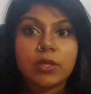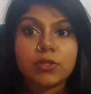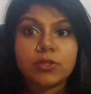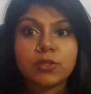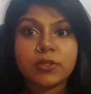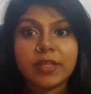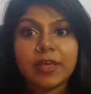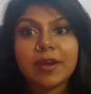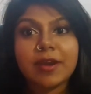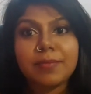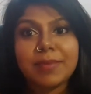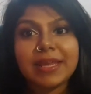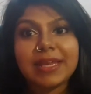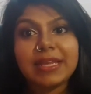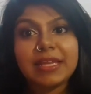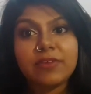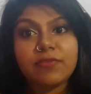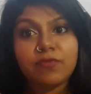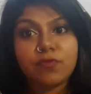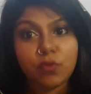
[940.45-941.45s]
So there are
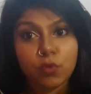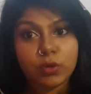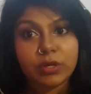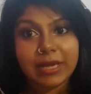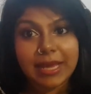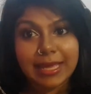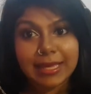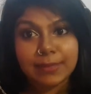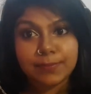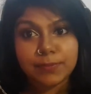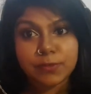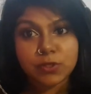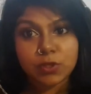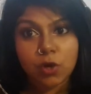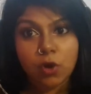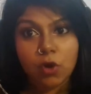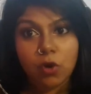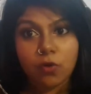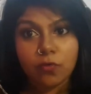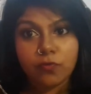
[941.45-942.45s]
mainly 4
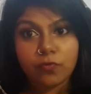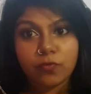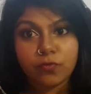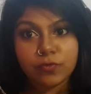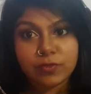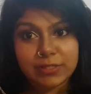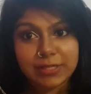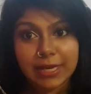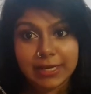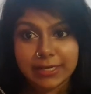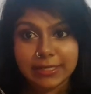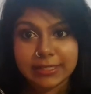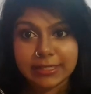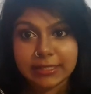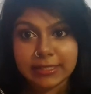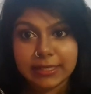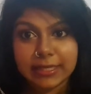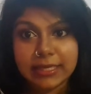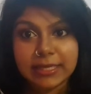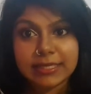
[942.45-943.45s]
types of study
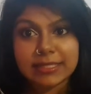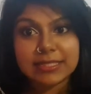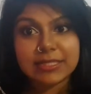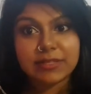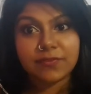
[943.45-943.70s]
techniques.